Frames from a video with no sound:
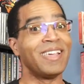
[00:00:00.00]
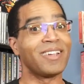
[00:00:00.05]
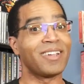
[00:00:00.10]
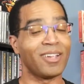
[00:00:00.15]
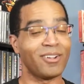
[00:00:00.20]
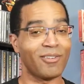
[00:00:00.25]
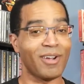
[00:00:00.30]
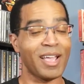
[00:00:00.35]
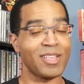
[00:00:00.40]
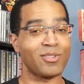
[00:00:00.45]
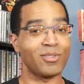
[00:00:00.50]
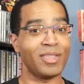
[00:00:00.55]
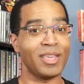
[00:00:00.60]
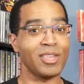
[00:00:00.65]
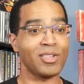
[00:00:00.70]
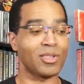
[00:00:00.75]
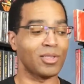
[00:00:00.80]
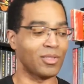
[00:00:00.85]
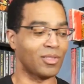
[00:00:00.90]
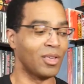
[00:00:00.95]

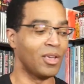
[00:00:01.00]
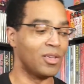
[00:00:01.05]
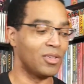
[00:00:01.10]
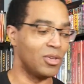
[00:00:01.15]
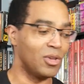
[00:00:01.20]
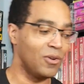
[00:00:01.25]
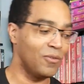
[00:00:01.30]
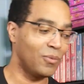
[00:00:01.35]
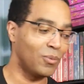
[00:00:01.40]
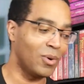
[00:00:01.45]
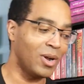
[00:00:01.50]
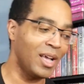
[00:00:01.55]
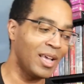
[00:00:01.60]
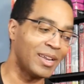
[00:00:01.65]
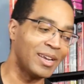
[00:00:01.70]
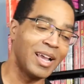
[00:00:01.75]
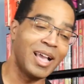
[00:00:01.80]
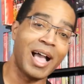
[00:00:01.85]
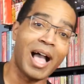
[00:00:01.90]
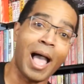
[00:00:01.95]
congratulations, you've won.